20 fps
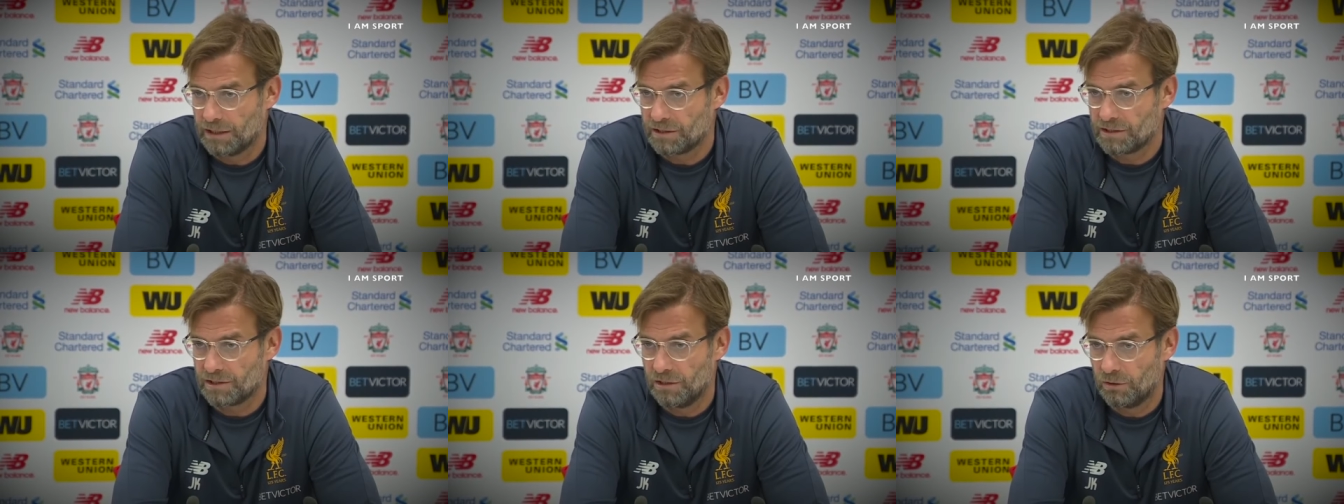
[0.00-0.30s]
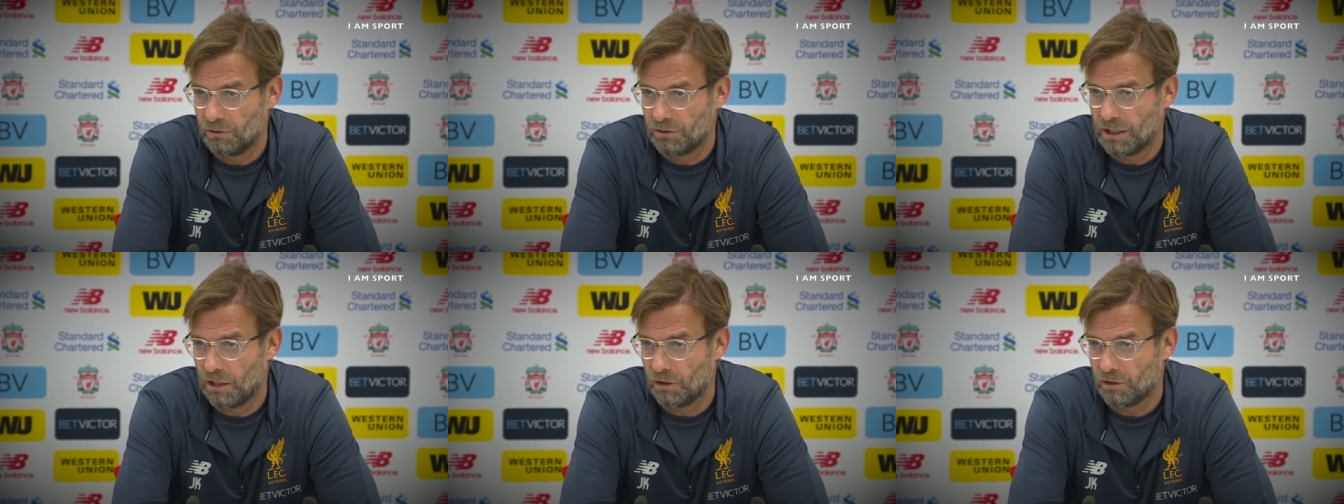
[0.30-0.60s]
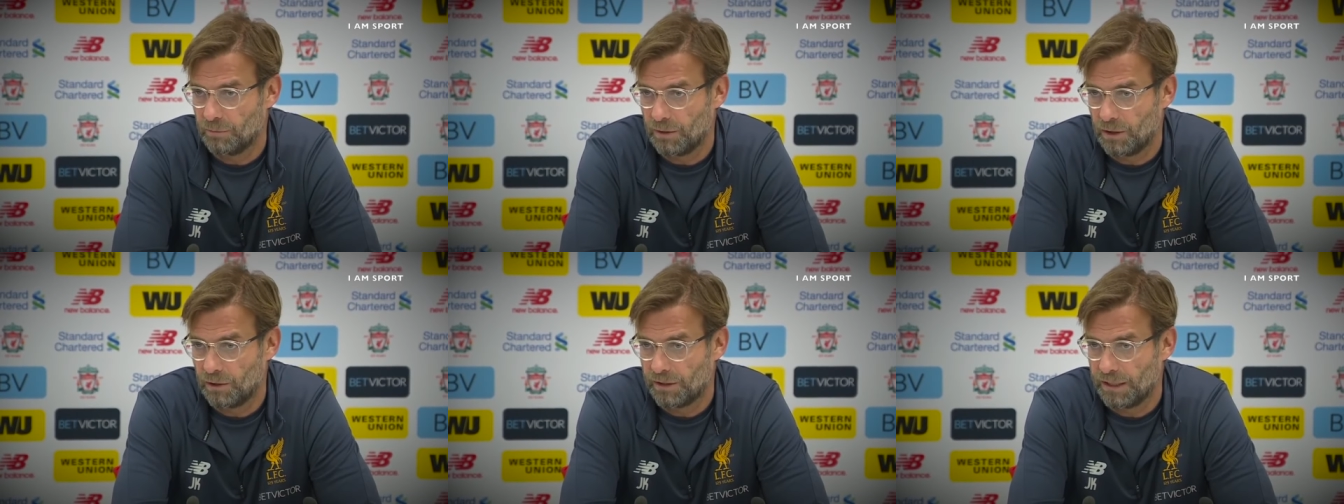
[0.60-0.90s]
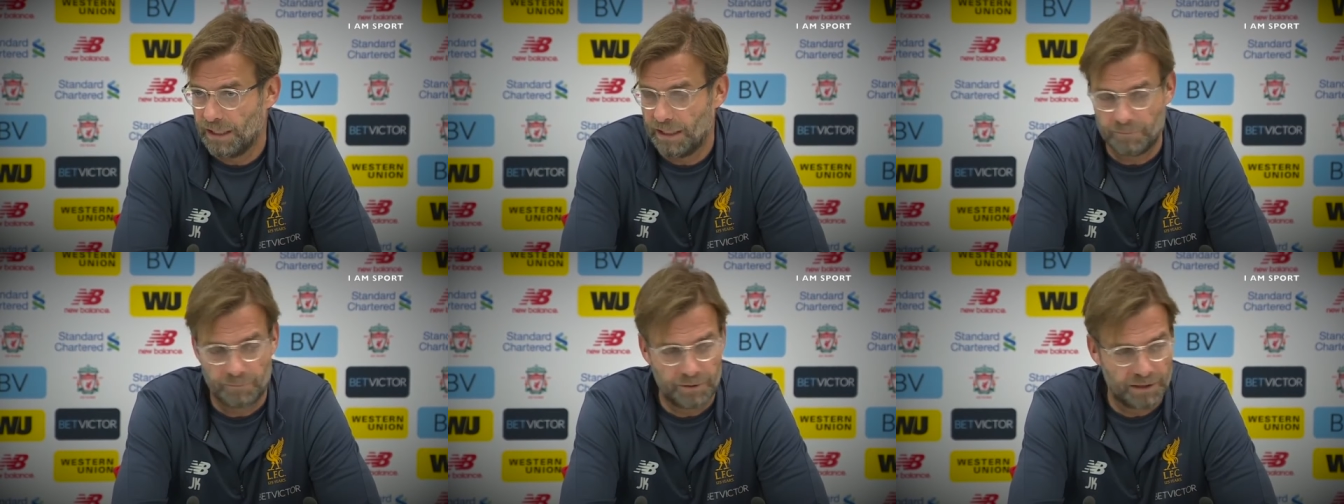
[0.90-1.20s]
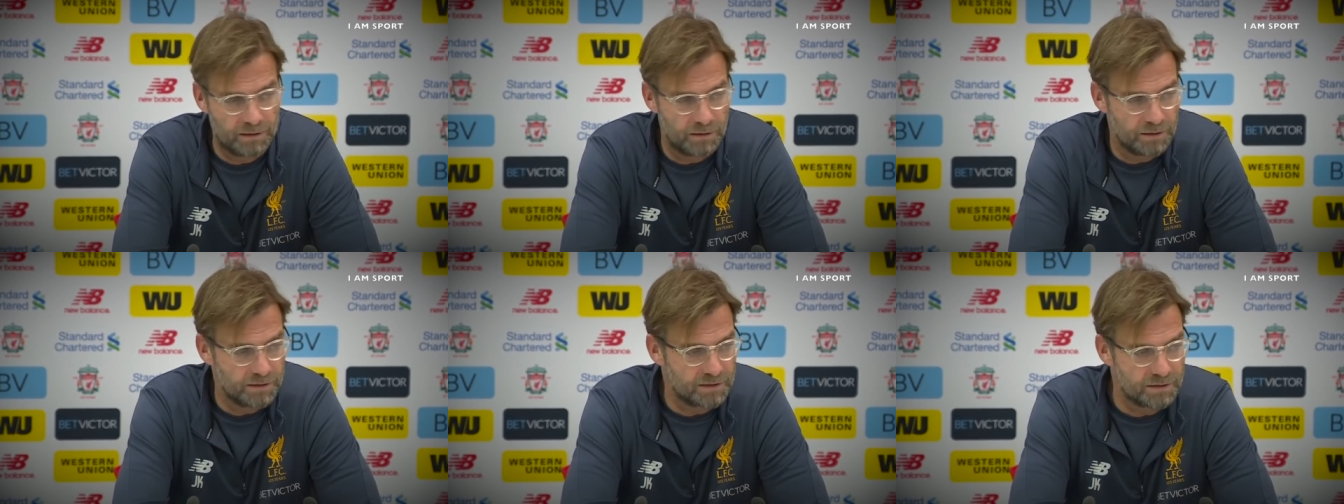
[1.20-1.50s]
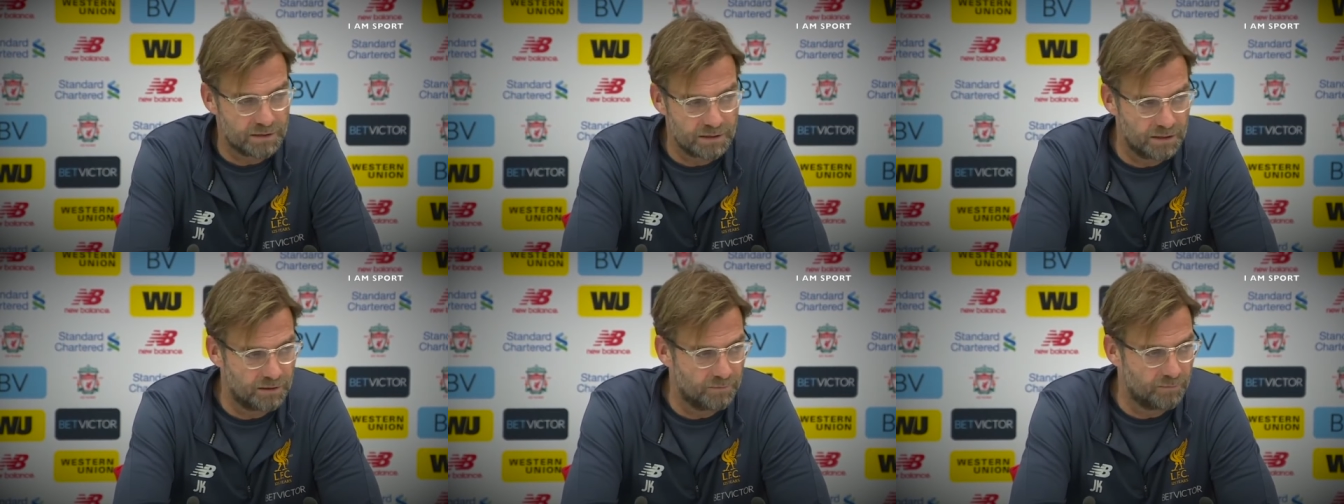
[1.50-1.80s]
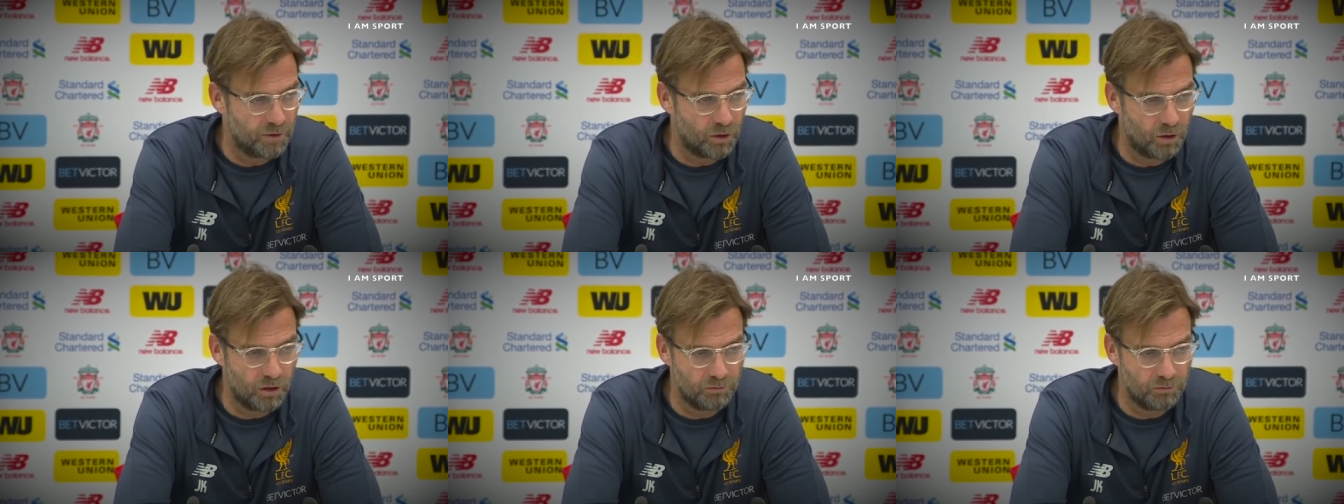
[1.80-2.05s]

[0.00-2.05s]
There's no doubt about that because um,